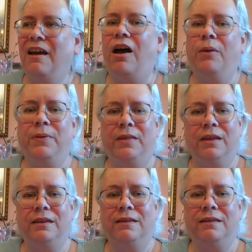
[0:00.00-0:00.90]

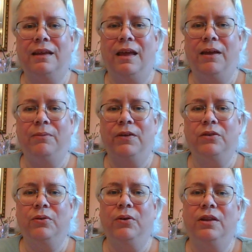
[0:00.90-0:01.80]
opulent
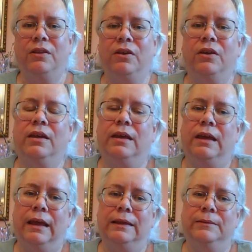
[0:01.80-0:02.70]
Victorian look
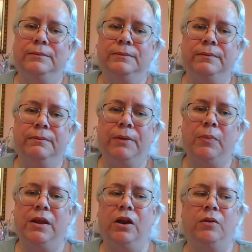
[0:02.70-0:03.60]
by
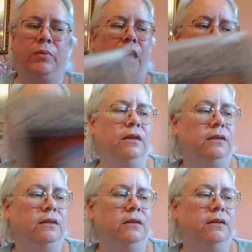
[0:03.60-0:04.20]
being on black.